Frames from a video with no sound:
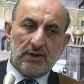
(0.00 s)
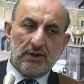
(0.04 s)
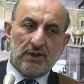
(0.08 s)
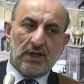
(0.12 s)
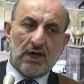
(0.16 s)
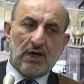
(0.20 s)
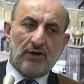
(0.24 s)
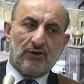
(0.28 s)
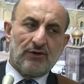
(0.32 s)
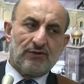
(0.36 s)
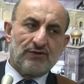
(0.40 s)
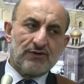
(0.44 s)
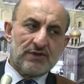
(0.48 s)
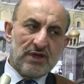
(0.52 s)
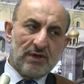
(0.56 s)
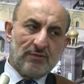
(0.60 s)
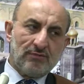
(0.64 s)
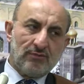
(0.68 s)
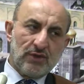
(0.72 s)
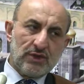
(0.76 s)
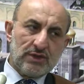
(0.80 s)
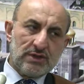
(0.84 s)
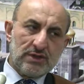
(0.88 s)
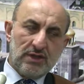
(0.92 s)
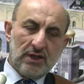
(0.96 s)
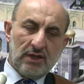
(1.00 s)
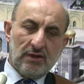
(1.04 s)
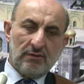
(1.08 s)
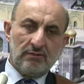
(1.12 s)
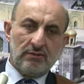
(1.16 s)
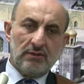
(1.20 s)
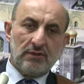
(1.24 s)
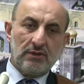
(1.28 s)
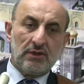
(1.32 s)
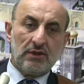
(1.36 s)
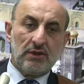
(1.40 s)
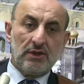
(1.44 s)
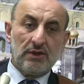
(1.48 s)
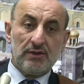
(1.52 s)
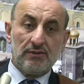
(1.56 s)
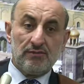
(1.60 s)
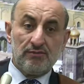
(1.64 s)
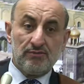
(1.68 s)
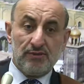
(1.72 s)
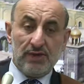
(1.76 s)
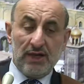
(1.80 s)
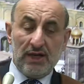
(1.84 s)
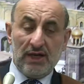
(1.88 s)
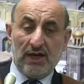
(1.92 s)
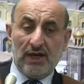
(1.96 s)
Now if some Muslim
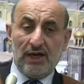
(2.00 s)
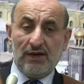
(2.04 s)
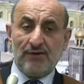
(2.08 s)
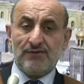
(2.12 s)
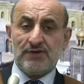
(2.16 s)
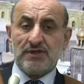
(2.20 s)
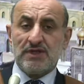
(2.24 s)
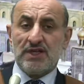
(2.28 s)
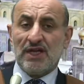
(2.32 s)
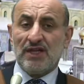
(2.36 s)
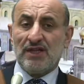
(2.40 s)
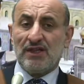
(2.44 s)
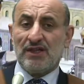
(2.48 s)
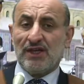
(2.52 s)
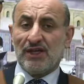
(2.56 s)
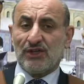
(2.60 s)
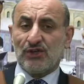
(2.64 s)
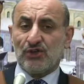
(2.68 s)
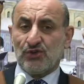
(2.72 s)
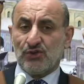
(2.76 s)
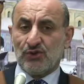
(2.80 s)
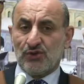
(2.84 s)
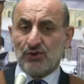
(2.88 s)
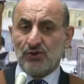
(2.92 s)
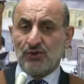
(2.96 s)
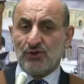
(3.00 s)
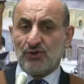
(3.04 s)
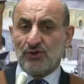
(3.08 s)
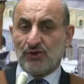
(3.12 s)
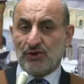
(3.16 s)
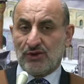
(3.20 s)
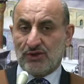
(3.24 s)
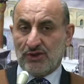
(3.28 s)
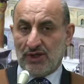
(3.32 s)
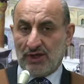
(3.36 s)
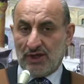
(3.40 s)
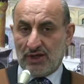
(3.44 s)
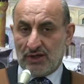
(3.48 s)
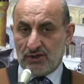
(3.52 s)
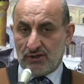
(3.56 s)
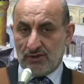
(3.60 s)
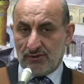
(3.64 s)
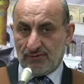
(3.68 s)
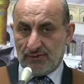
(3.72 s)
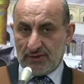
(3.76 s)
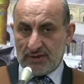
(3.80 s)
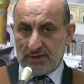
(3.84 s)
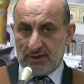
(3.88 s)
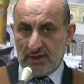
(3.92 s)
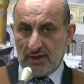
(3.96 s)
believes in the true tenets
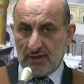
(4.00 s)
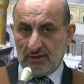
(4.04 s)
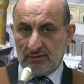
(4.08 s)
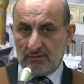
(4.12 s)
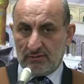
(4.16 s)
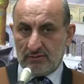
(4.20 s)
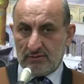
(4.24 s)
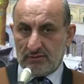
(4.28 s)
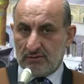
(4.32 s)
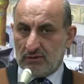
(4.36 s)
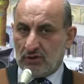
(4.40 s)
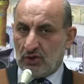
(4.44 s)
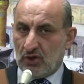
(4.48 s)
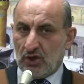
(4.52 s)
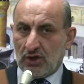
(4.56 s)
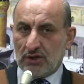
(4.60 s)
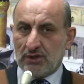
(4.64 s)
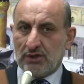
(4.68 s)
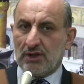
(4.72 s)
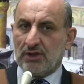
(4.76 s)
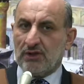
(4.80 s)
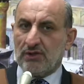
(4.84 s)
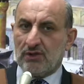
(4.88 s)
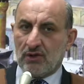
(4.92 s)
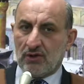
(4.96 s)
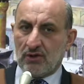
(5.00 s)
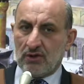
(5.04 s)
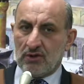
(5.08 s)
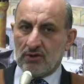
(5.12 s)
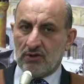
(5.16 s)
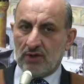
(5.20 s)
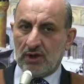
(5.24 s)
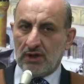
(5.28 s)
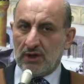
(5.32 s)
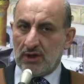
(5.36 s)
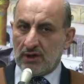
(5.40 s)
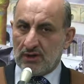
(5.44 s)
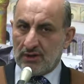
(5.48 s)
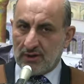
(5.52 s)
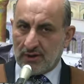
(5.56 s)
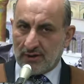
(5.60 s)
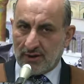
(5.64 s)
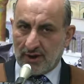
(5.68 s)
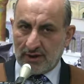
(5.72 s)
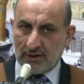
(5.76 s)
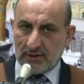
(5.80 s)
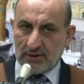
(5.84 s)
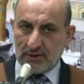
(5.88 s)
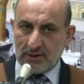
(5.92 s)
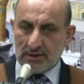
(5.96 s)
of Islam, not in the wrong way, in the
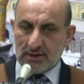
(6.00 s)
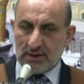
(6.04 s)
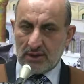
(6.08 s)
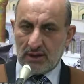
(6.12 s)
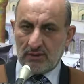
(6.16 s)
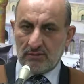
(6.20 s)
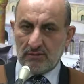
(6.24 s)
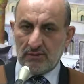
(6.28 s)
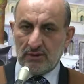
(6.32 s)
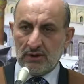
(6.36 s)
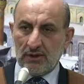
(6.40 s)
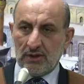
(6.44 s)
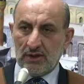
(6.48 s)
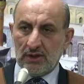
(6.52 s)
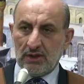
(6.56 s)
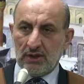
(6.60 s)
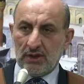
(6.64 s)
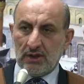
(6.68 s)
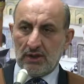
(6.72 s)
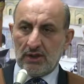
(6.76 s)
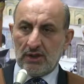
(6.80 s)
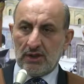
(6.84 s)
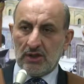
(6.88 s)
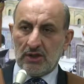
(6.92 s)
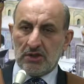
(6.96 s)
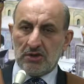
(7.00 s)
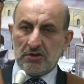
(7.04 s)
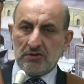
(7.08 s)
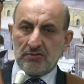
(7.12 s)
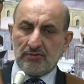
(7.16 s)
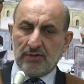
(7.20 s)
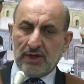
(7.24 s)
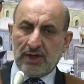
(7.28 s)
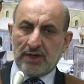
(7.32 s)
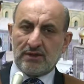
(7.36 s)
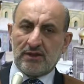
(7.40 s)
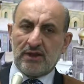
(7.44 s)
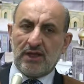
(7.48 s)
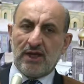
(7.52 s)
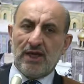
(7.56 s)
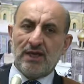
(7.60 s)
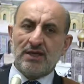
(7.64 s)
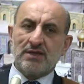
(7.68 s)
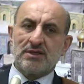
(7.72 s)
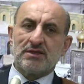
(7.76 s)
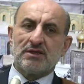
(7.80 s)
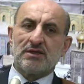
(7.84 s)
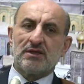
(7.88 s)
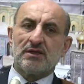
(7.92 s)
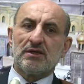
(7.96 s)
right Islam, but
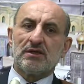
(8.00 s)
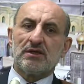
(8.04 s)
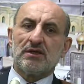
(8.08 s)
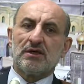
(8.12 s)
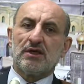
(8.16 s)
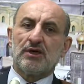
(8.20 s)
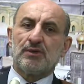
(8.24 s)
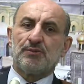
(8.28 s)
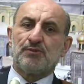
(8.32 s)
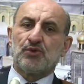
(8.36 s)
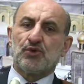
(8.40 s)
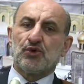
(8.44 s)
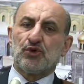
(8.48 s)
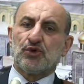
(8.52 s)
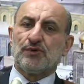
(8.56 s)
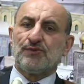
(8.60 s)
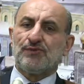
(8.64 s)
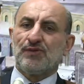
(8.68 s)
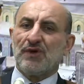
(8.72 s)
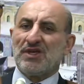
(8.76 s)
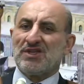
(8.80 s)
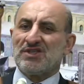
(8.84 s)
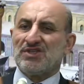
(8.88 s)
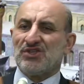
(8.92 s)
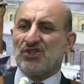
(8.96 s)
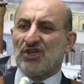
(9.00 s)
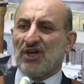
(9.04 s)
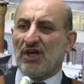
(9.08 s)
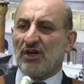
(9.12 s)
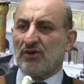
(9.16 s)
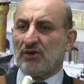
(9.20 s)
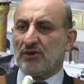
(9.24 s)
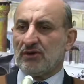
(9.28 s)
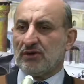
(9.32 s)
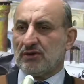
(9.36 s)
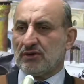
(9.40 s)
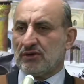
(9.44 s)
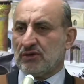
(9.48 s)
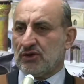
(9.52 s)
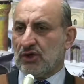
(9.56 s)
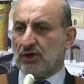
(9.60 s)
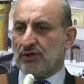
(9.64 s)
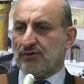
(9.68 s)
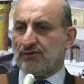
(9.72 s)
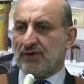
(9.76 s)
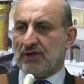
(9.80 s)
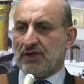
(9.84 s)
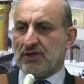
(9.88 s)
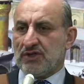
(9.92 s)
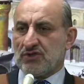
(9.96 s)
his proof is shallow,
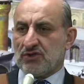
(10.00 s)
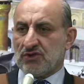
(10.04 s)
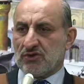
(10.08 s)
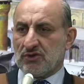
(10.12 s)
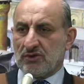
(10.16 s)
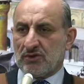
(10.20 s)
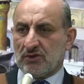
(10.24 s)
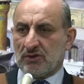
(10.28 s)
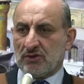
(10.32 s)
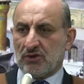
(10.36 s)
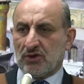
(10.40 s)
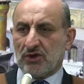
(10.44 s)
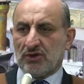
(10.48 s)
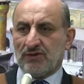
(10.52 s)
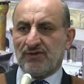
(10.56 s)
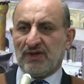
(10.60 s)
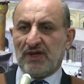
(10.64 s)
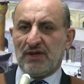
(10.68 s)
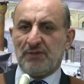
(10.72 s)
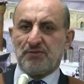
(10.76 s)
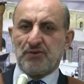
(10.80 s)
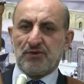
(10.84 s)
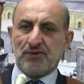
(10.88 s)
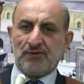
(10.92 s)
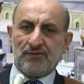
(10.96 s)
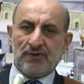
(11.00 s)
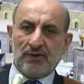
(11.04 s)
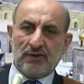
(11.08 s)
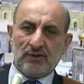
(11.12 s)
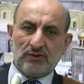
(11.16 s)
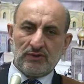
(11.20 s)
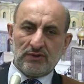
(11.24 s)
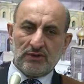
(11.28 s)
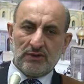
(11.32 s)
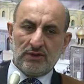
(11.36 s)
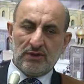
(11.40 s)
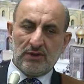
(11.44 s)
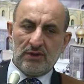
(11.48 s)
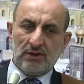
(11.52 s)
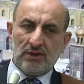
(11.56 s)
not very strong, not very profound,